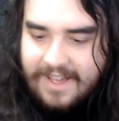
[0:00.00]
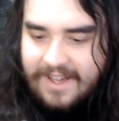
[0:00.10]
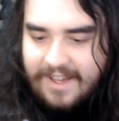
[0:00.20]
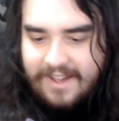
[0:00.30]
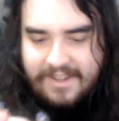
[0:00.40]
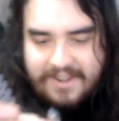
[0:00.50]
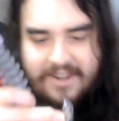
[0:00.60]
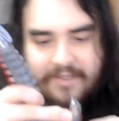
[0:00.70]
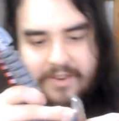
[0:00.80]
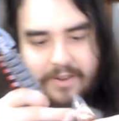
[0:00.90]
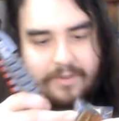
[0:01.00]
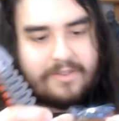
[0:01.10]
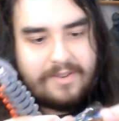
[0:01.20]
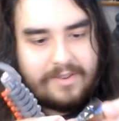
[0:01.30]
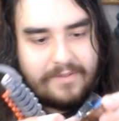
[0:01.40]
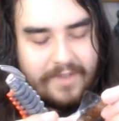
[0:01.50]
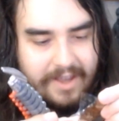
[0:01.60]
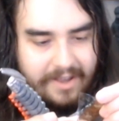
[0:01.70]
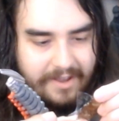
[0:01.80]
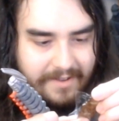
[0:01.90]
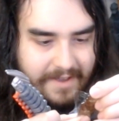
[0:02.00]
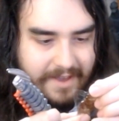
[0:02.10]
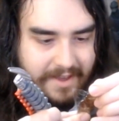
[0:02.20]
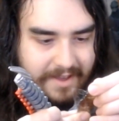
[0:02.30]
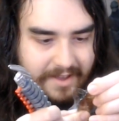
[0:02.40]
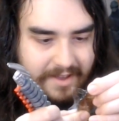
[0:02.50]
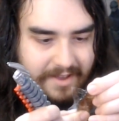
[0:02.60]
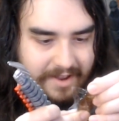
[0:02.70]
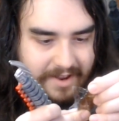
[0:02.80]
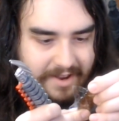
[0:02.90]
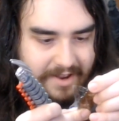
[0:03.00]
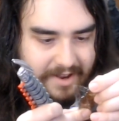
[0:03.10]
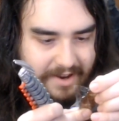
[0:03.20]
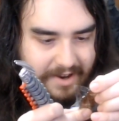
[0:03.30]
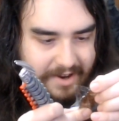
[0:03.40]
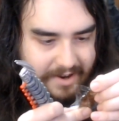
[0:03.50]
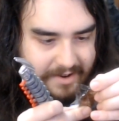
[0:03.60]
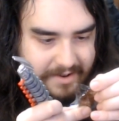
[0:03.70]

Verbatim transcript: I didn't even know this was a thing. Ah.